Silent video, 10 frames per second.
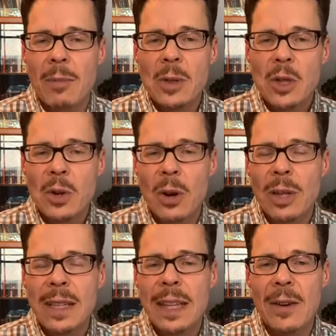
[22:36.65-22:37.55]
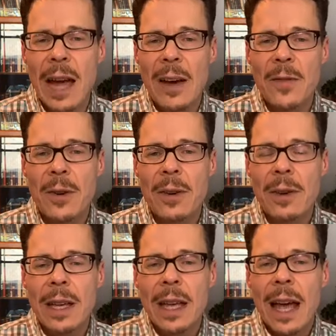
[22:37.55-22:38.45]
Shortly
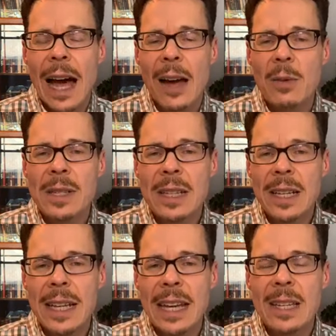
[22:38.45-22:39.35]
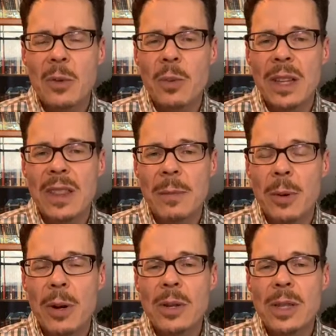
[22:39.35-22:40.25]
thereafter, I was connected with the
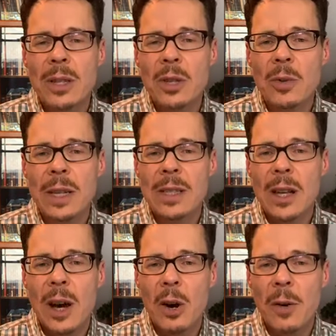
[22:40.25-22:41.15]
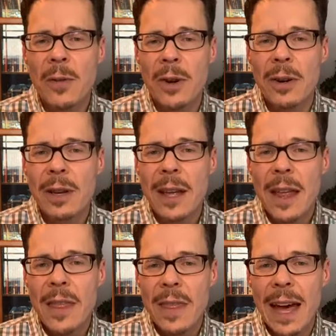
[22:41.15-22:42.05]
person who was over
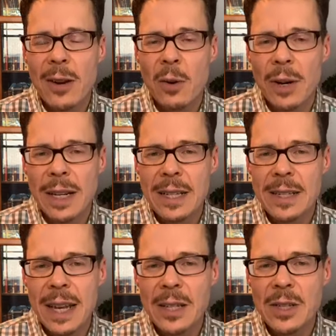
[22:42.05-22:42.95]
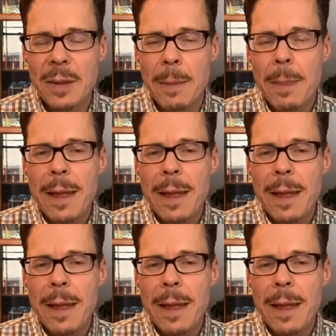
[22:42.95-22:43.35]
that organization.